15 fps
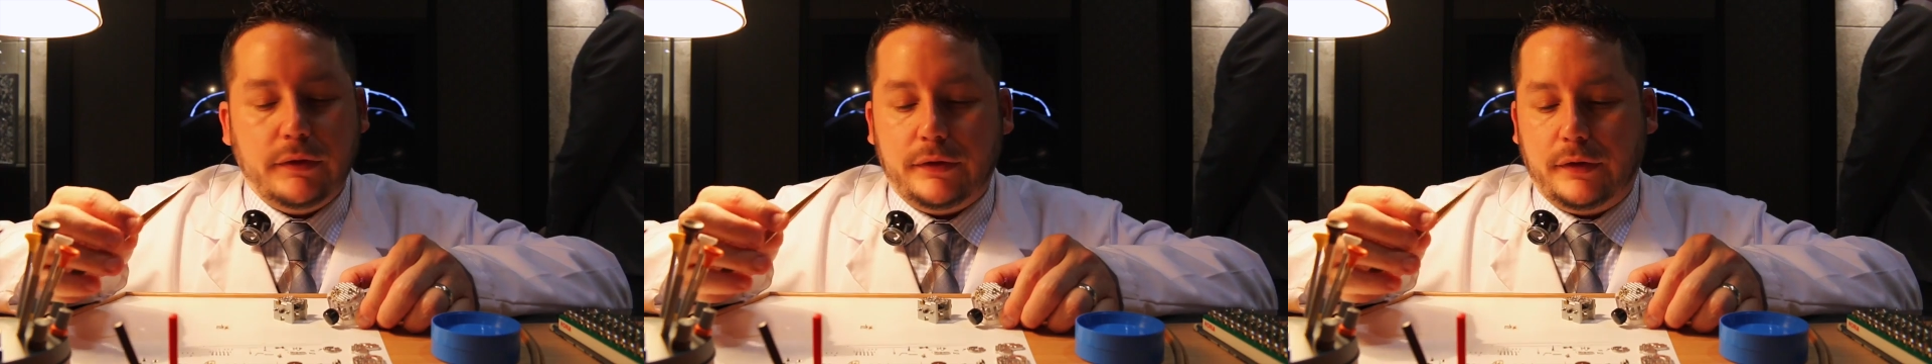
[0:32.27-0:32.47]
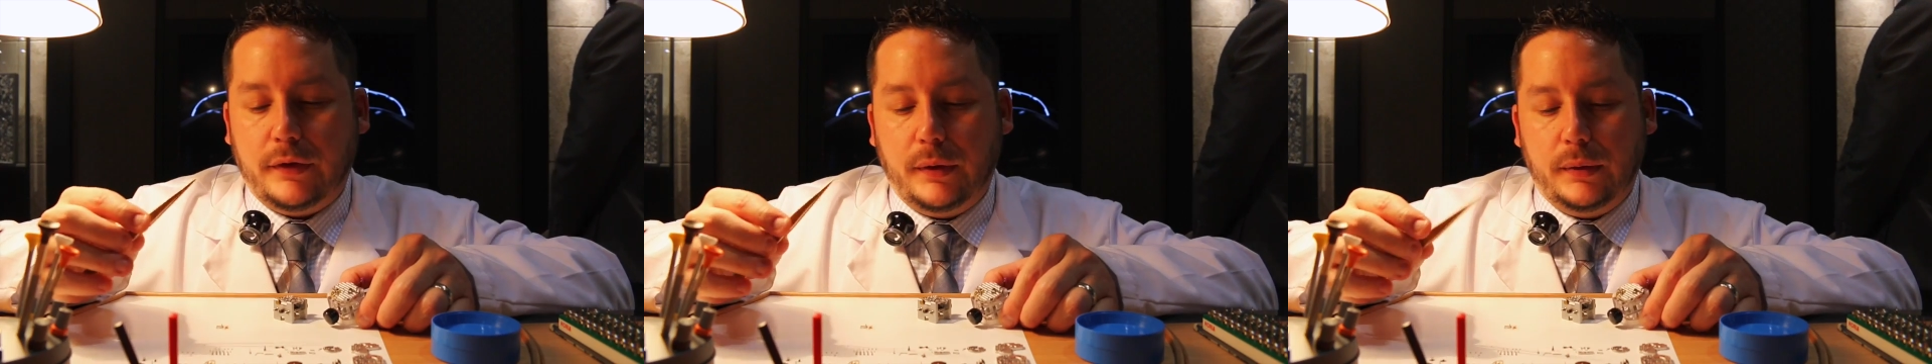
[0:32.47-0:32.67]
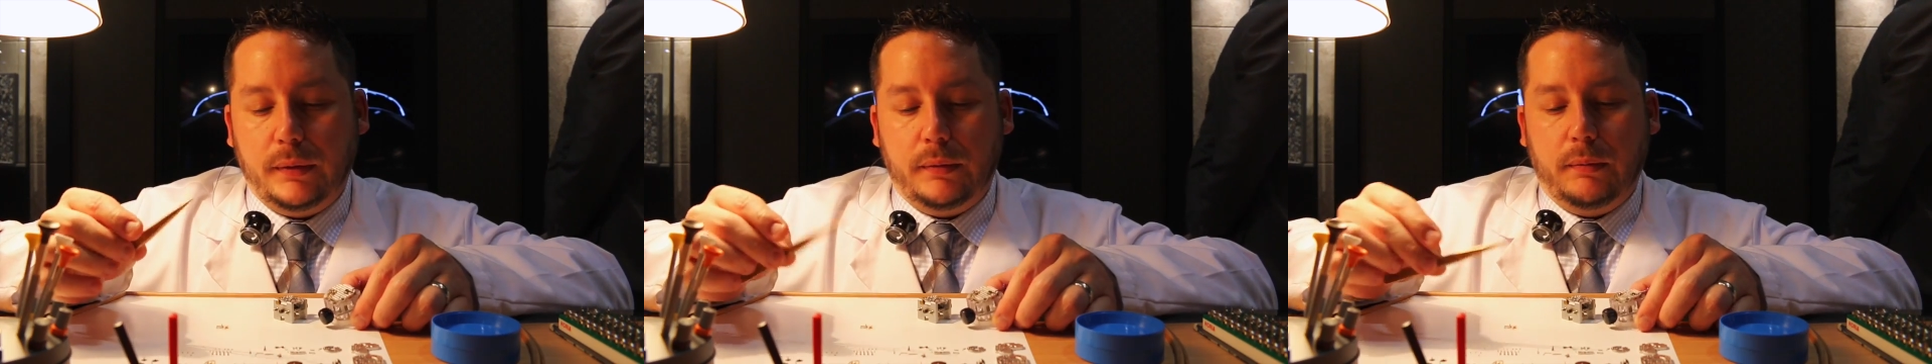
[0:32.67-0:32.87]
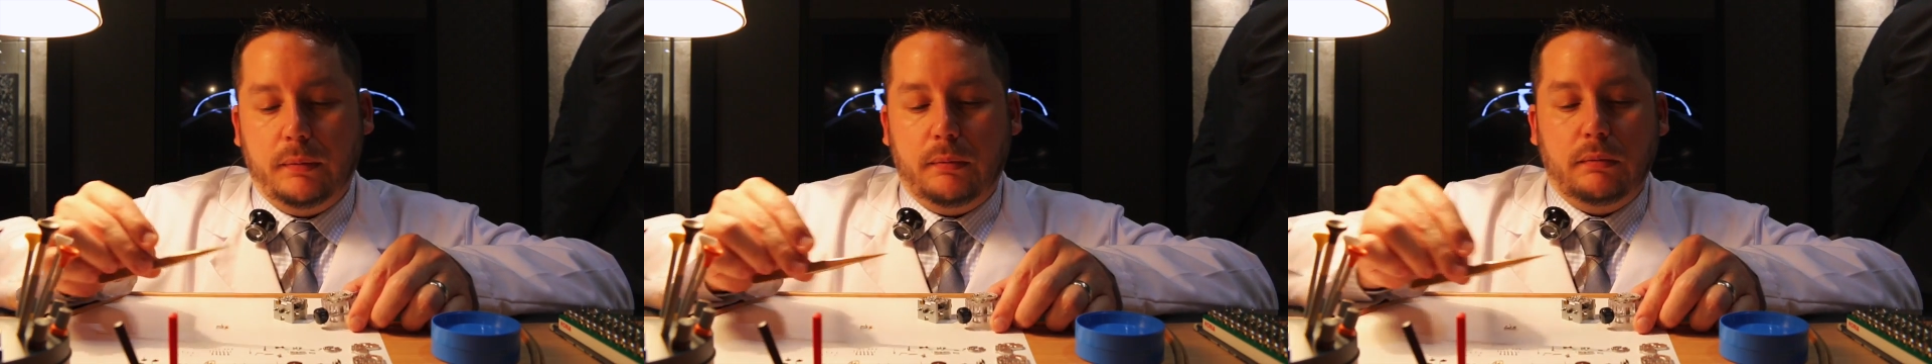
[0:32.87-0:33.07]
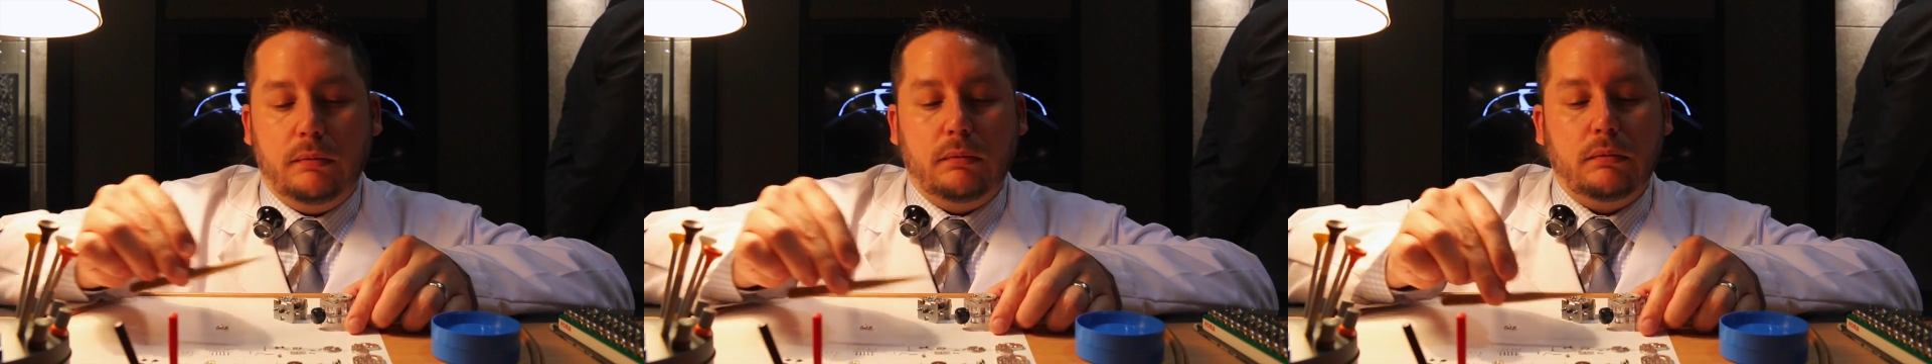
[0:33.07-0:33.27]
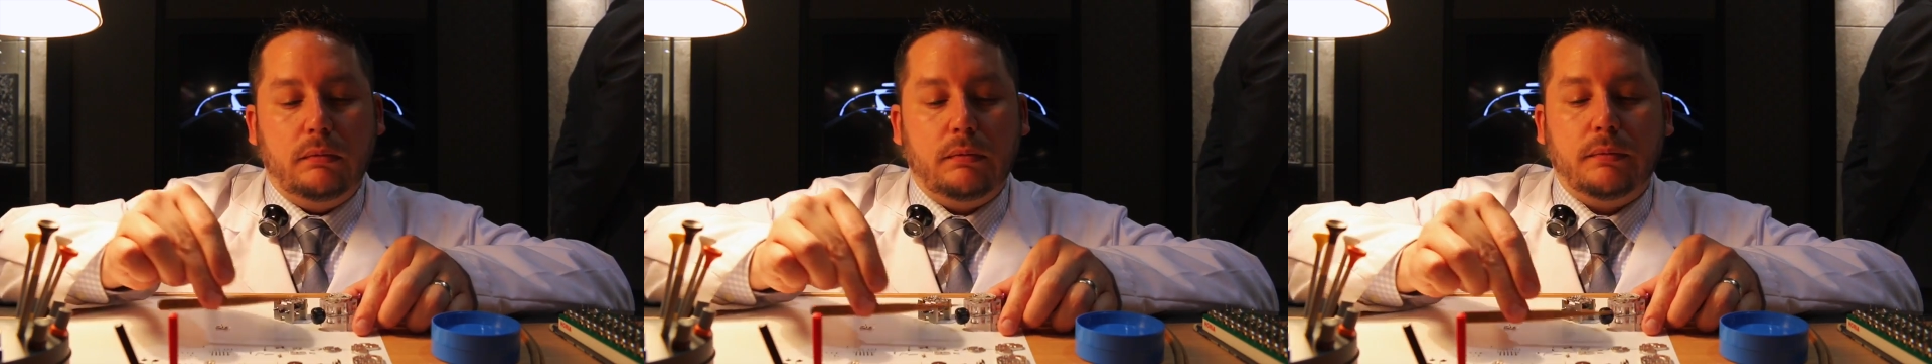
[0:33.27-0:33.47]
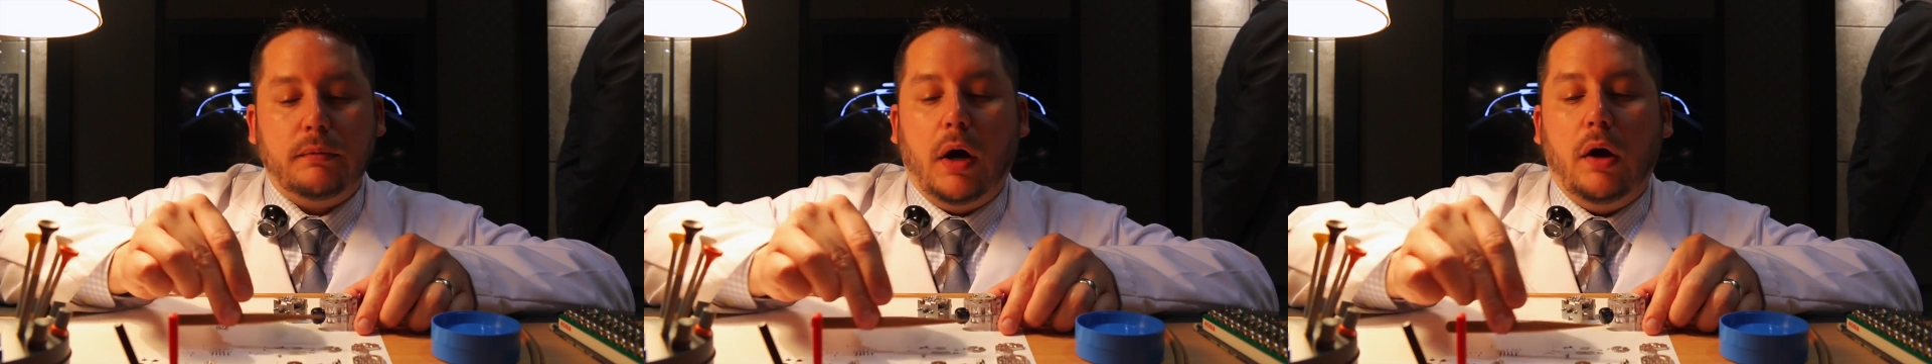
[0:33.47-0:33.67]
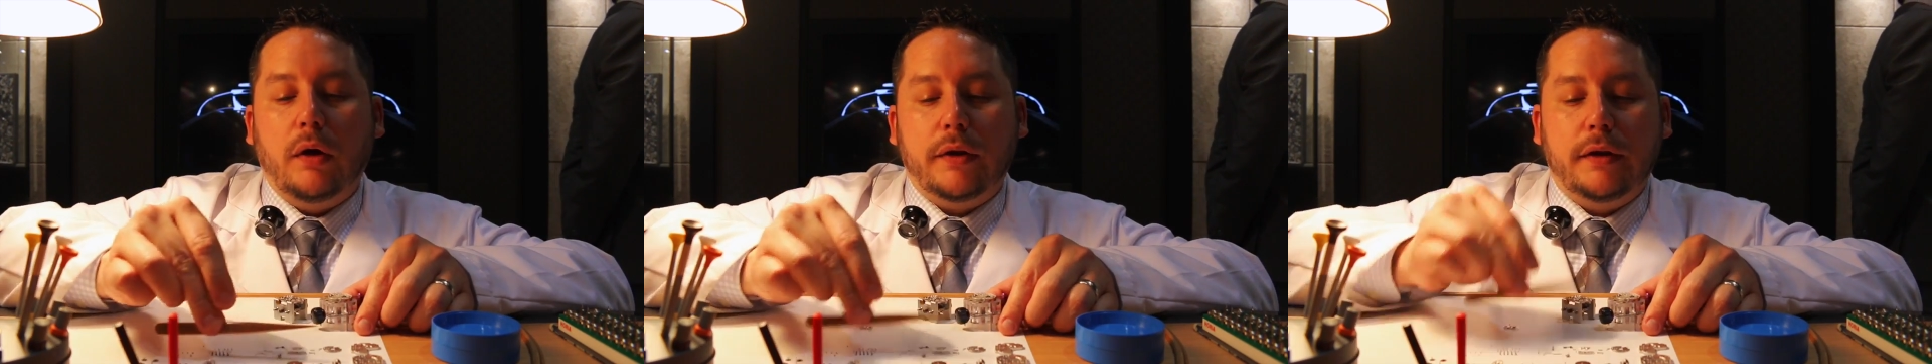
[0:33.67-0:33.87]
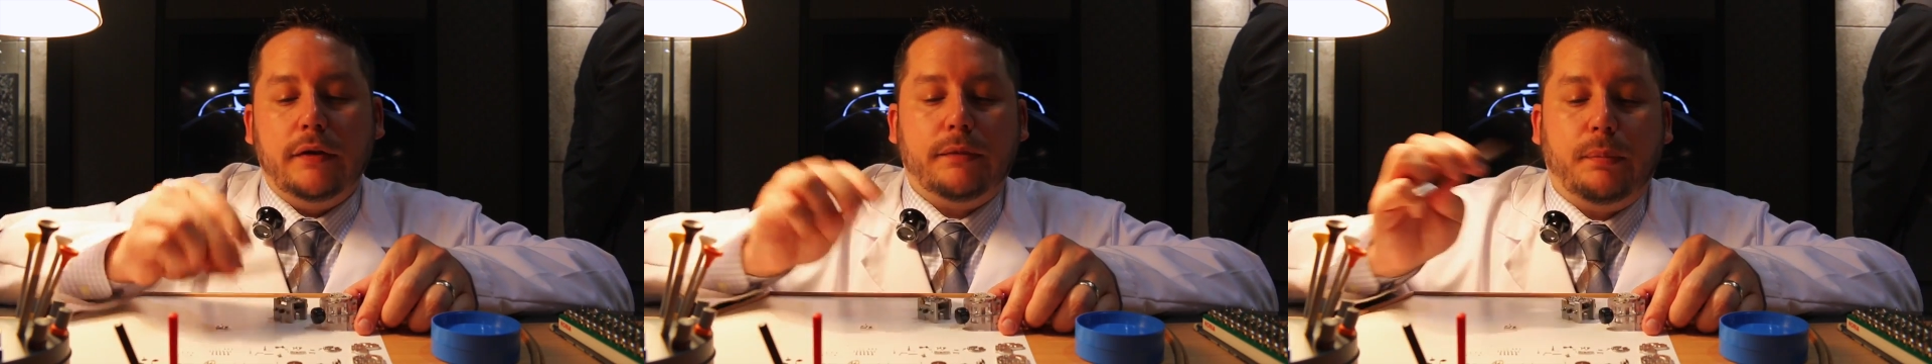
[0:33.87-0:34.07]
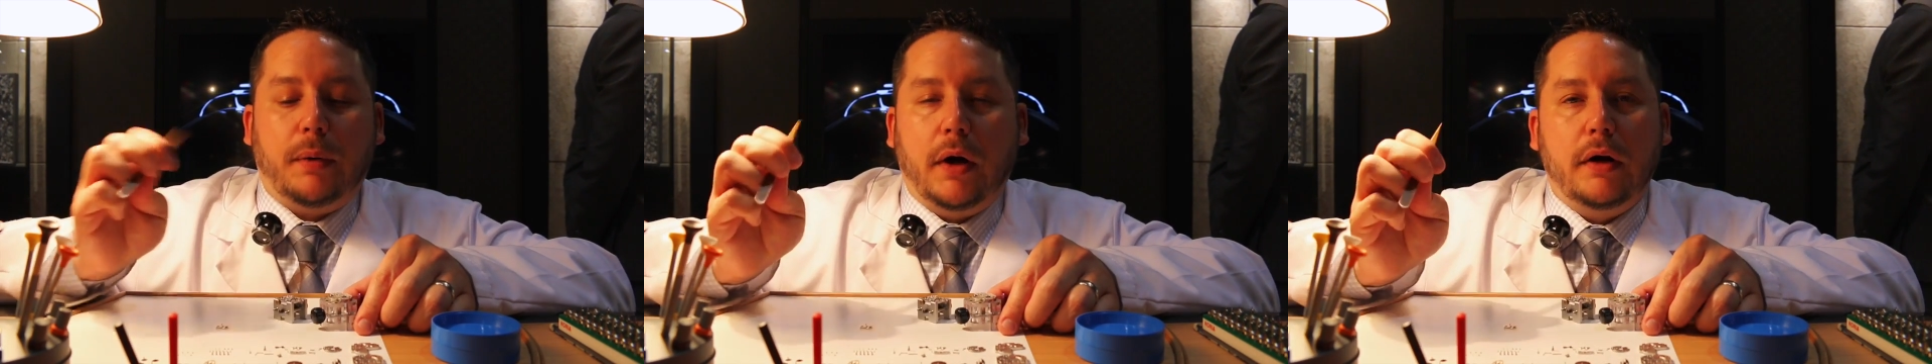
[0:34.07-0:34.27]
So all
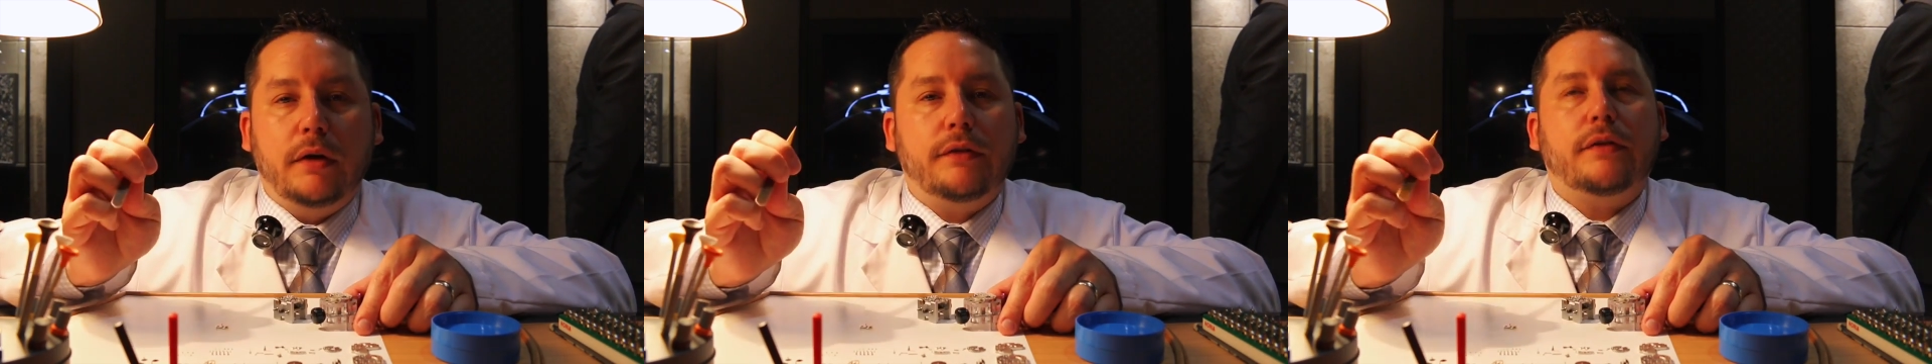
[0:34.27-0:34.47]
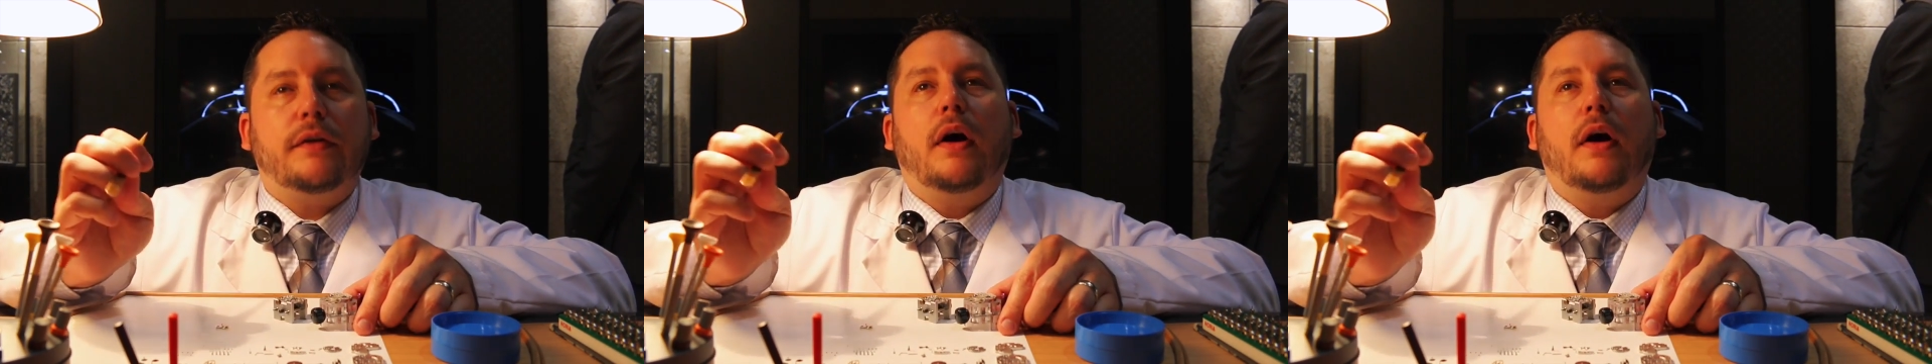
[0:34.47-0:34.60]
these parts